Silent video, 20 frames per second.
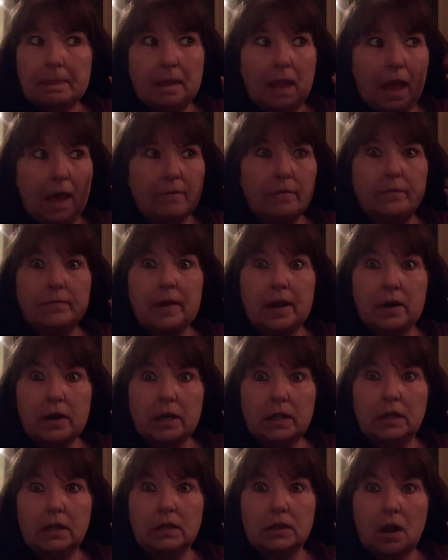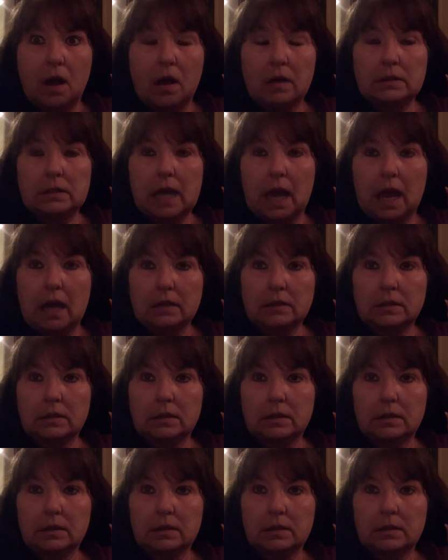I have a very good contact.
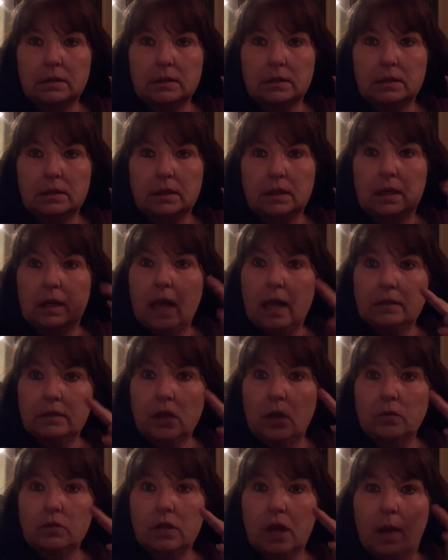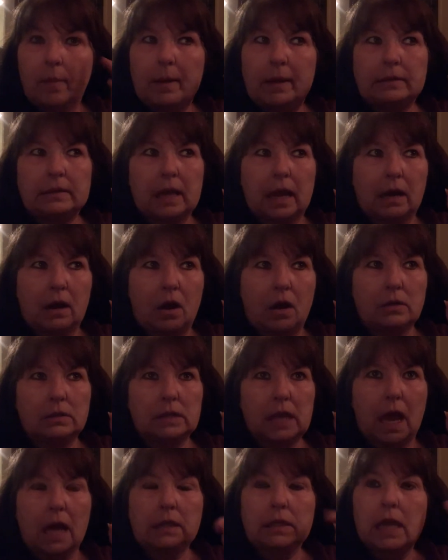And I told y'all about that
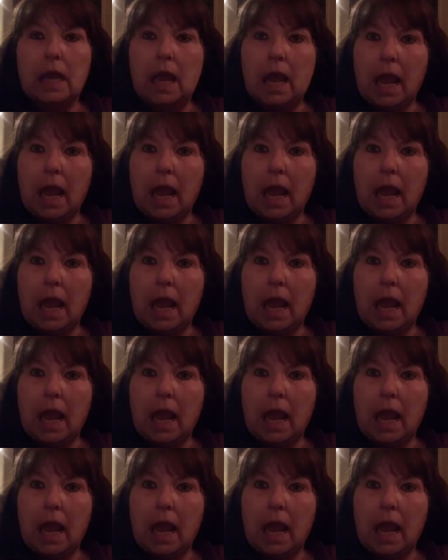contact.